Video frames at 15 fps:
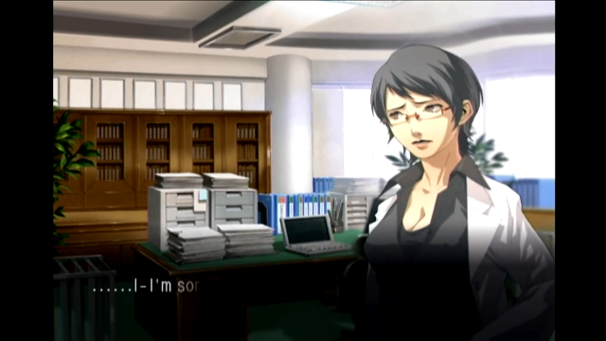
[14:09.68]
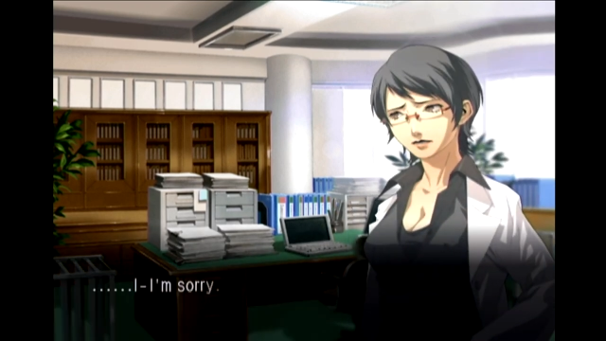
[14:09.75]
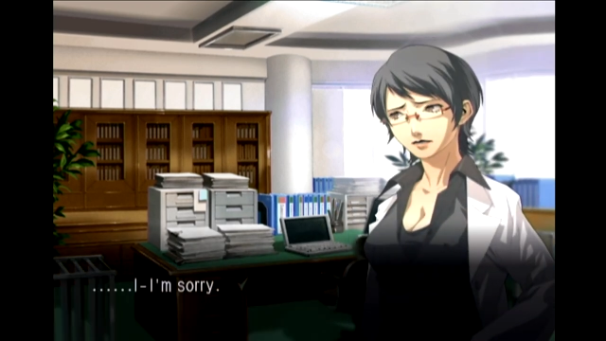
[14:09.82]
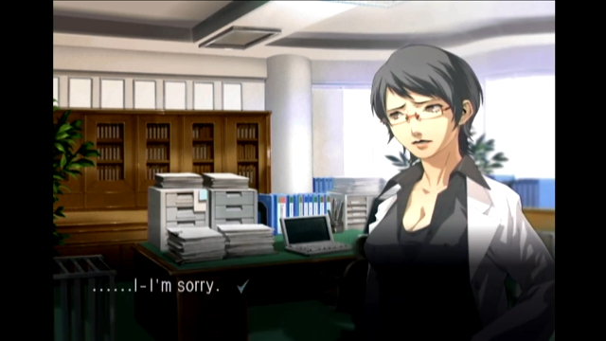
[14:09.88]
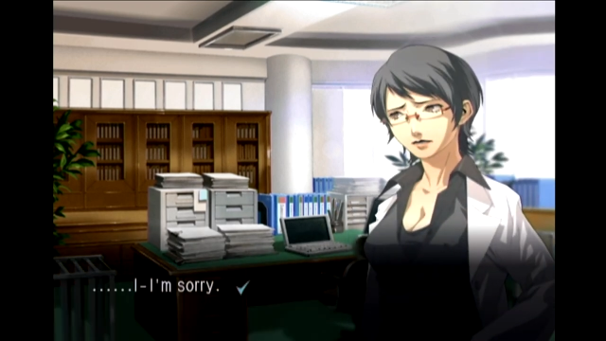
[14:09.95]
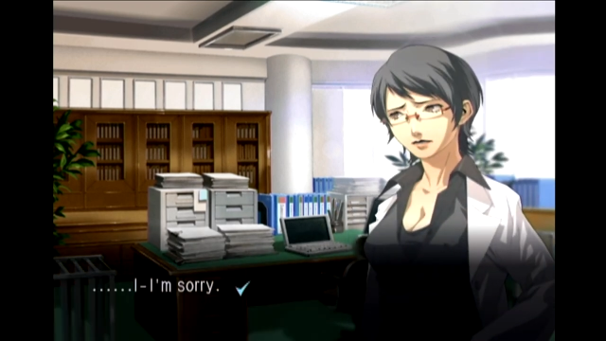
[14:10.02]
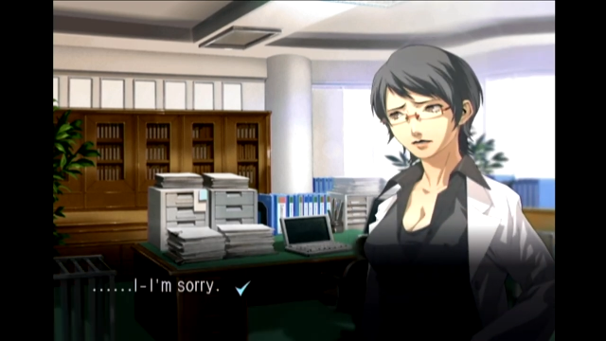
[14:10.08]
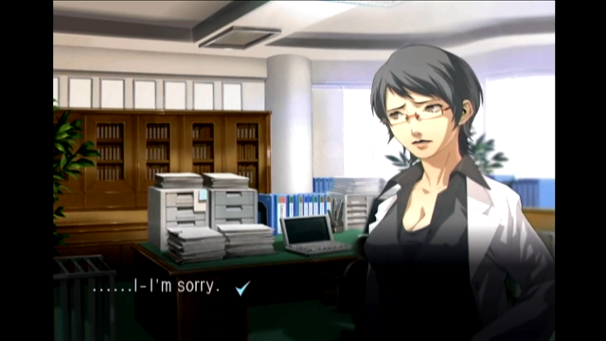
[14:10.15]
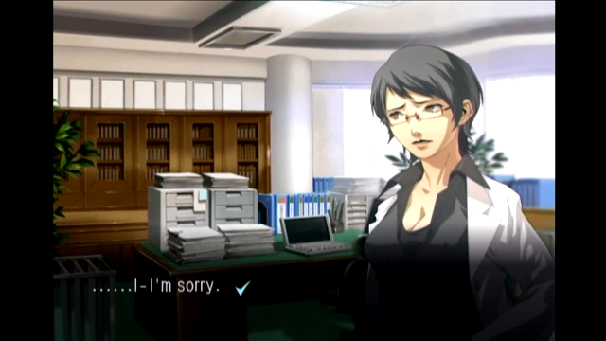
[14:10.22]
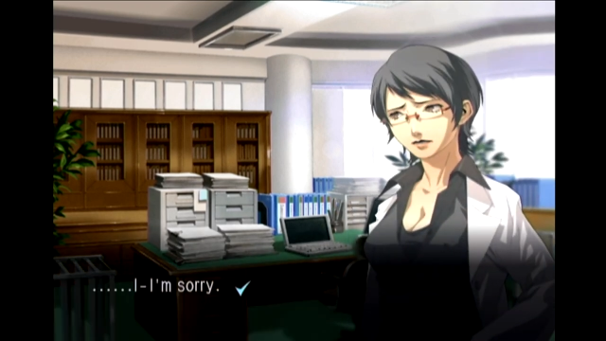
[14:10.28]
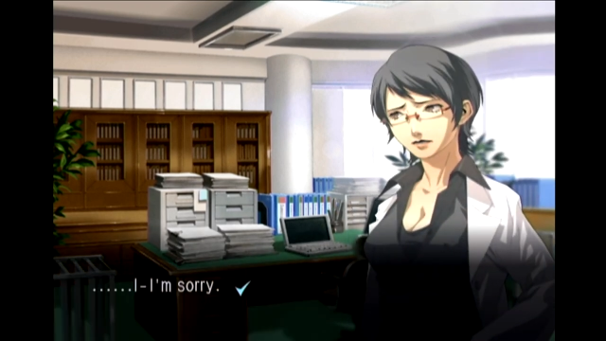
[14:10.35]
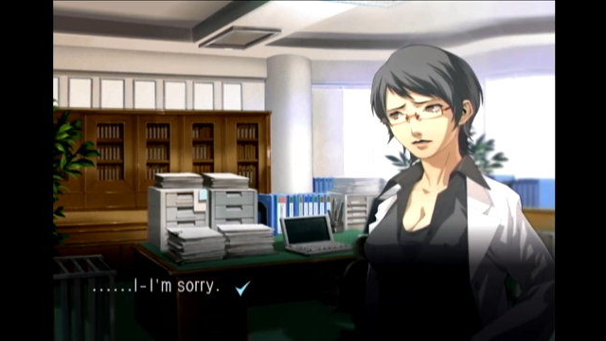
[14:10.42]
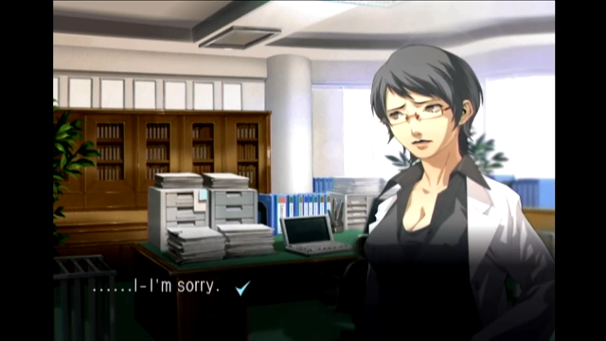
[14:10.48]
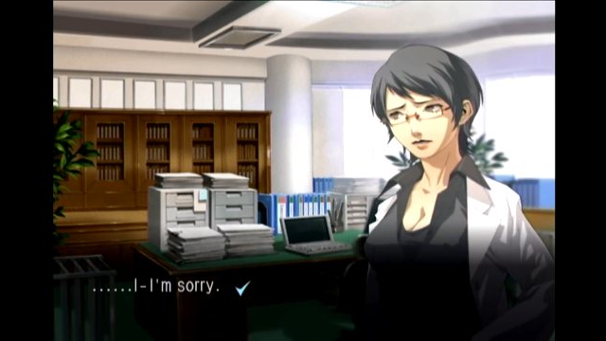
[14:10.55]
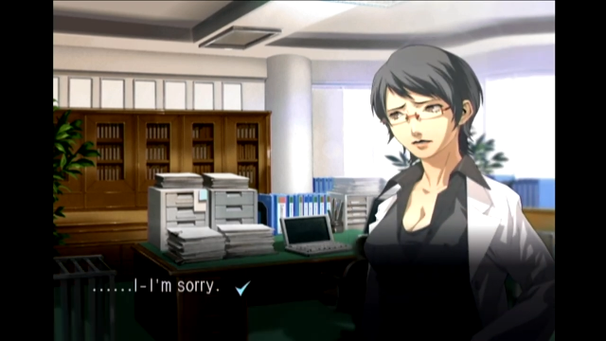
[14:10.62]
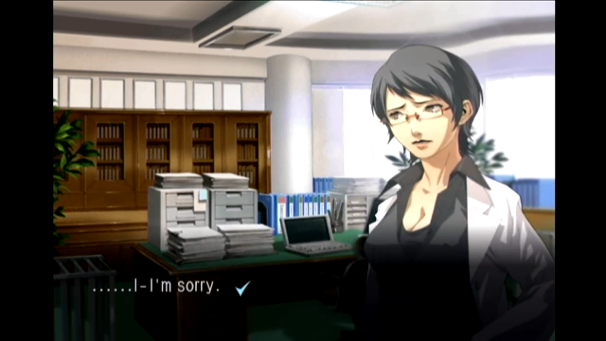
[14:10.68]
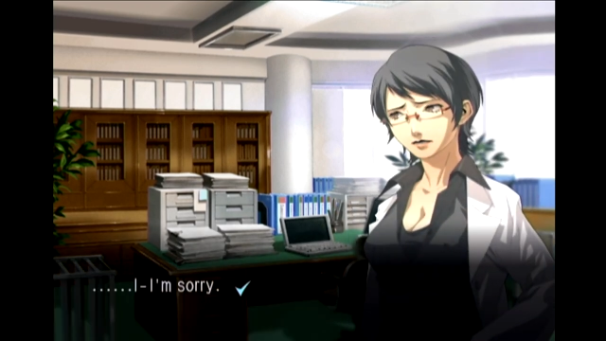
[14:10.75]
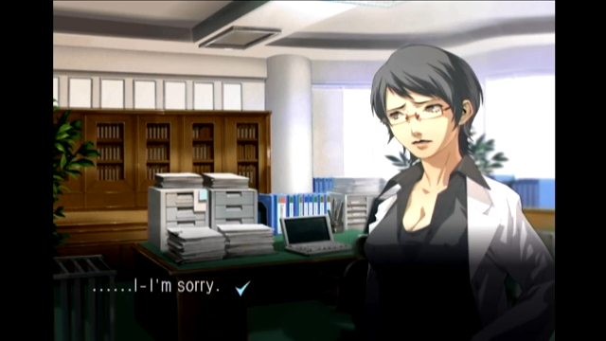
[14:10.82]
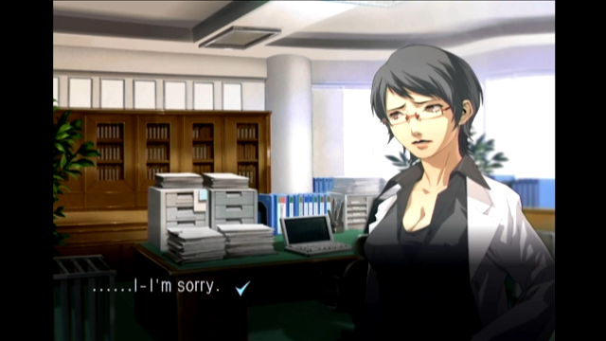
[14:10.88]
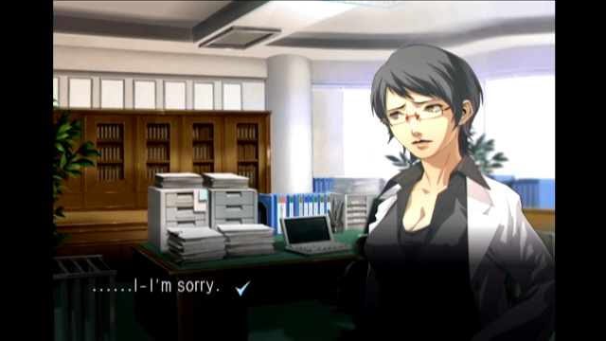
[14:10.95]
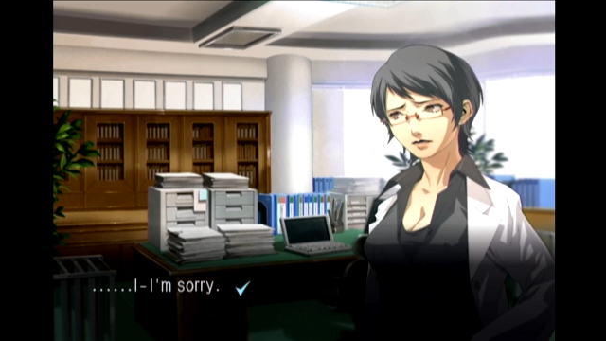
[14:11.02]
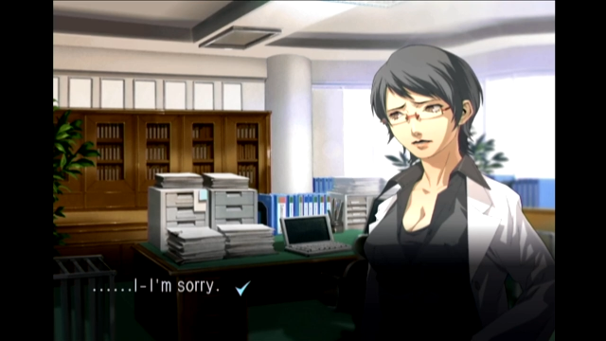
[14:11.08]

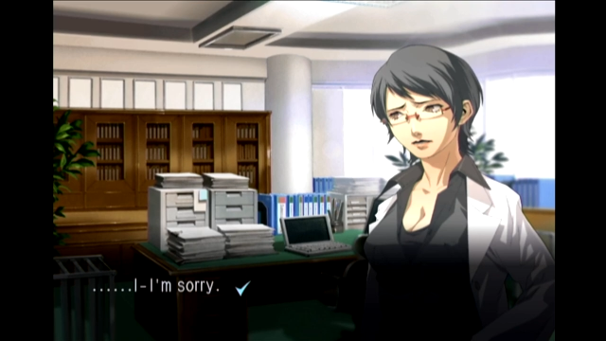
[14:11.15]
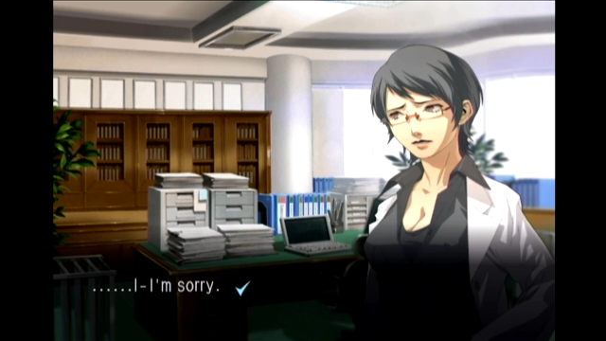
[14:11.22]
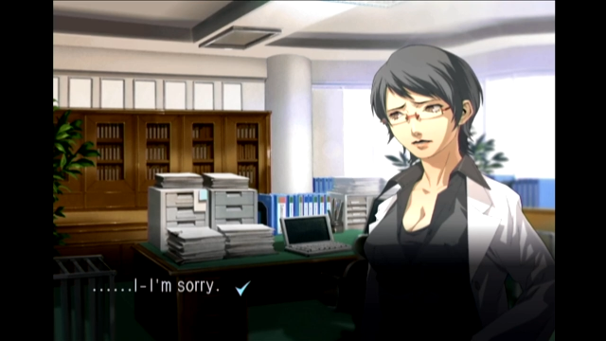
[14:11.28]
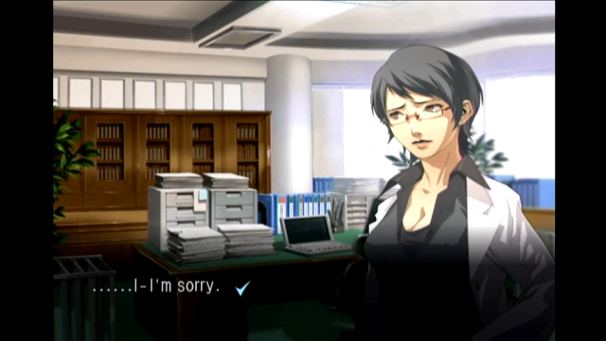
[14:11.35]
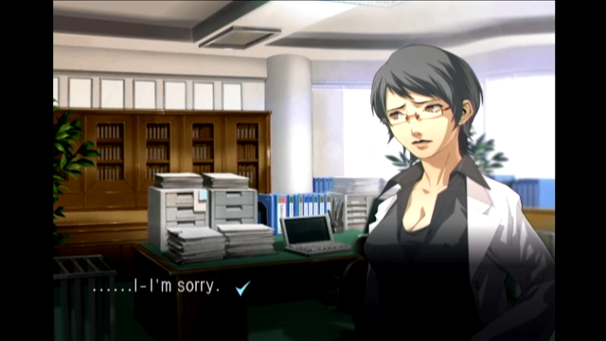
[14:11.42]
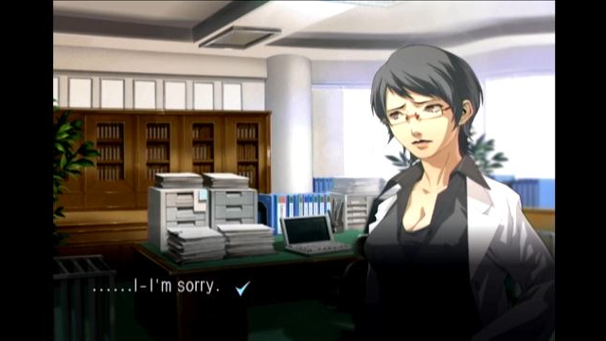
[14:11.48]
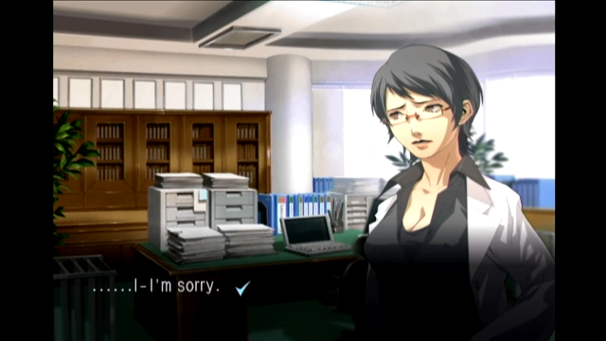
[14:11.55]
No one is speaking in this clip.